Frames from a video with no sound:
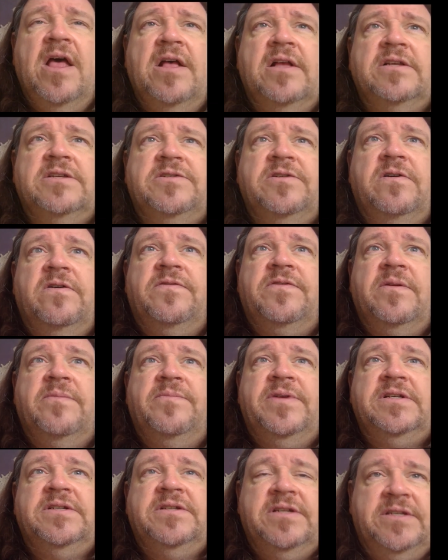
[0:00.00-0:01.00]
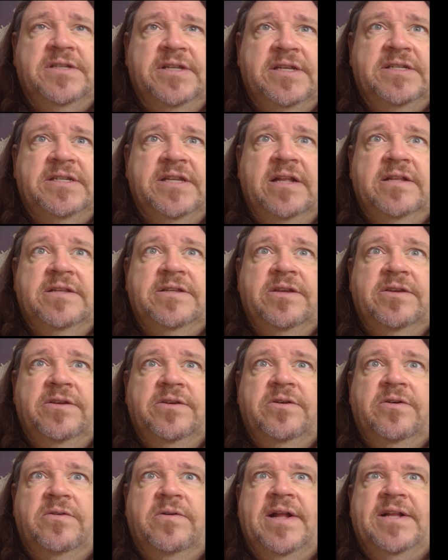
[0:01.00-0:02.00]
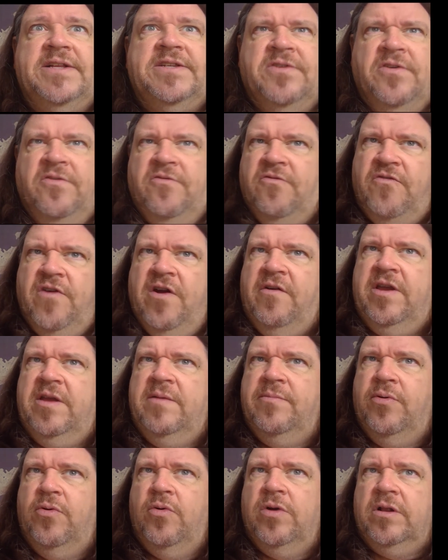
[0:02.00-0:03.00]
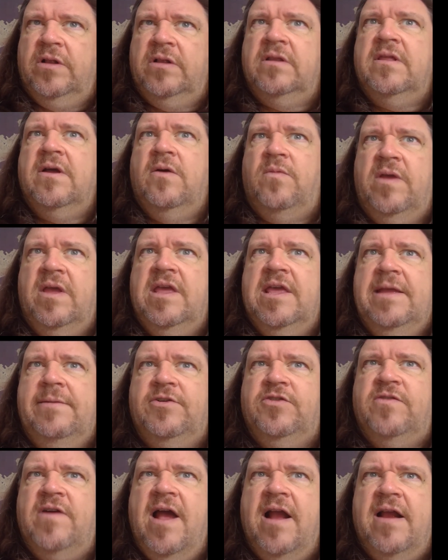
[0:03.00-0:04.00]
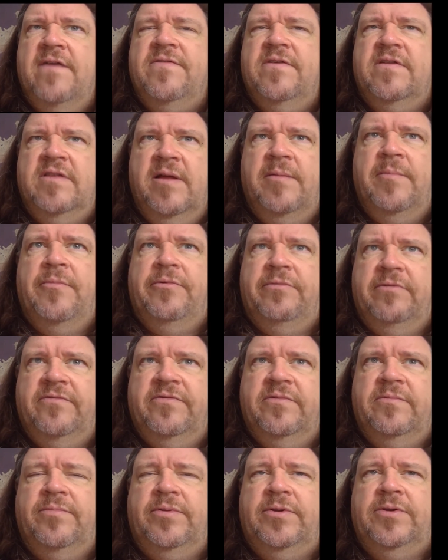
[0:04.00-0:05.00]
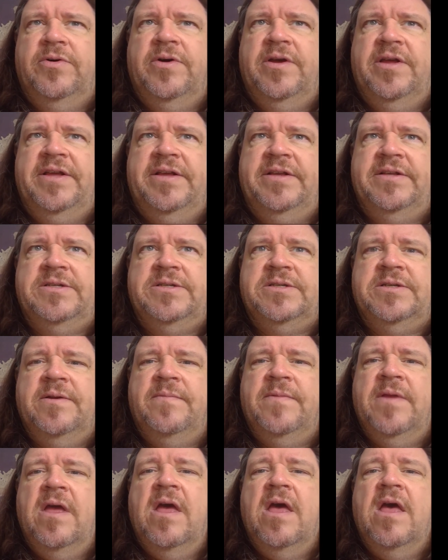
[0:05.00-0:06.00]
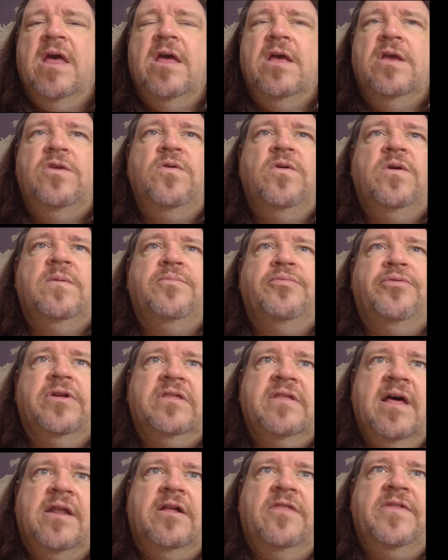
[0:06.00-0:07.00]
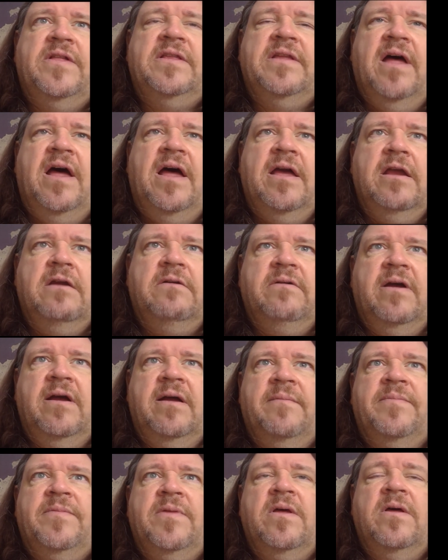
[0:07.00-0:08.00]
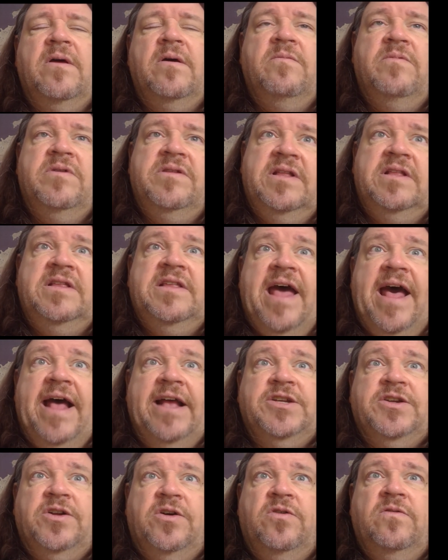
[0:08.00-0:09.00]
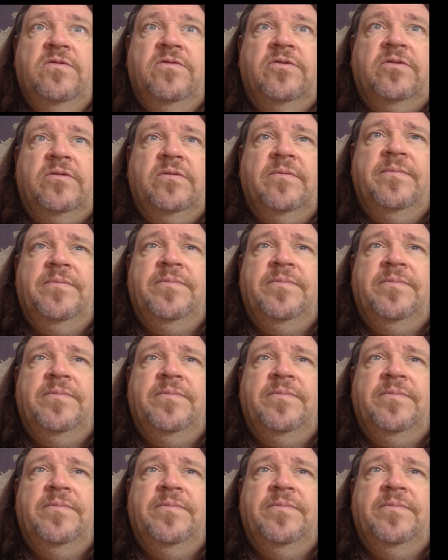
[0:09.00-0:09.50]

So if the business has said to you, it's very important that we keep track of the number of employees, you can put that on the diagram with a dashed oval.